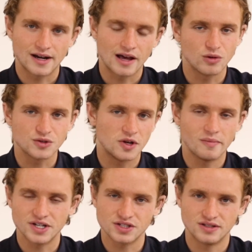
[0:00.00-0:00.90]
and I'll also
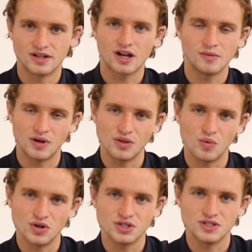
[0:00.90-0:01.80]
mention a couple other
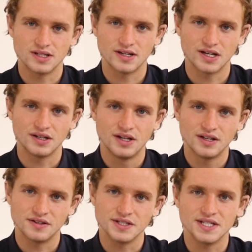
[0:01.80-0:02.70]
watches in there
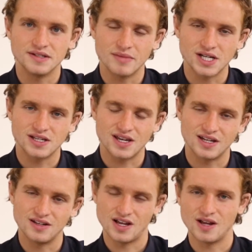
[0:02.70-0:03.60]
that didn't make it
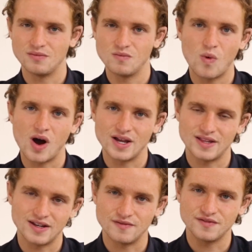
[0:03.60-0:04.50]
in and why
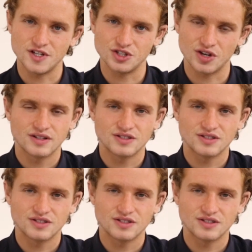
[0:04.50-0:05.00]
they didn't feature.